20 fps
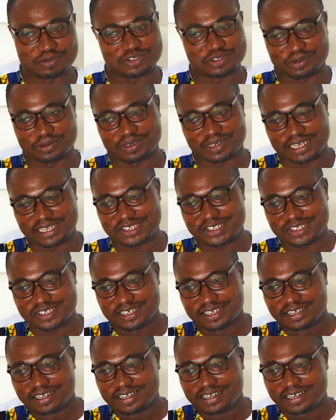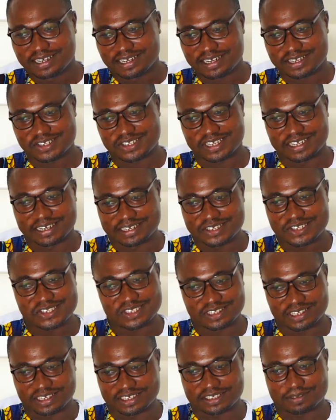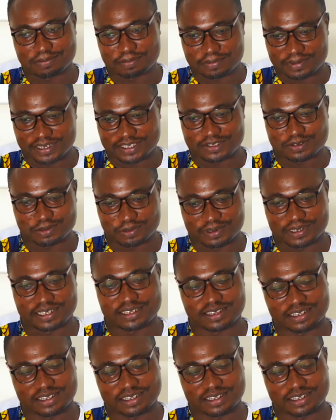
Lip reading: So that's the early stage part where